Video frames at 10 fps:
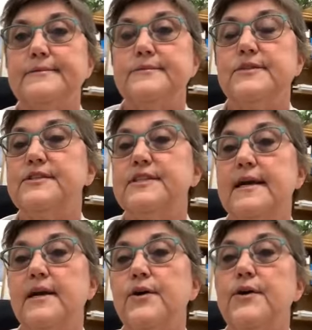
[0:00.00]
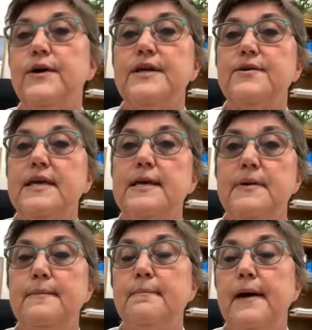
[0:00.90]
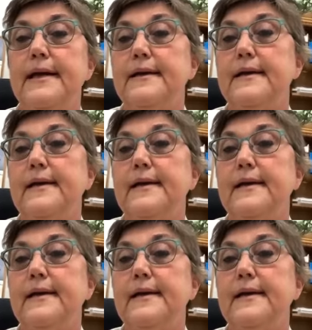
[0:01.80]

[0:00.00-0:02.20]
You set a goal and you keep it in mind.